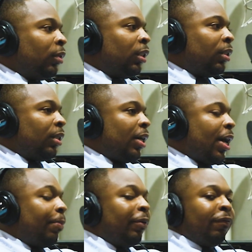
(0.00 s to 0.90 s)
Just
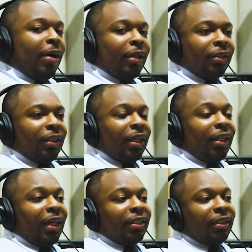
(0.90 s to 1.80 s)
happy Father's
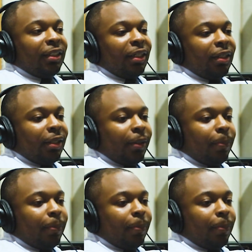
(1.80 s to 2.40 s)
Day. Like I said,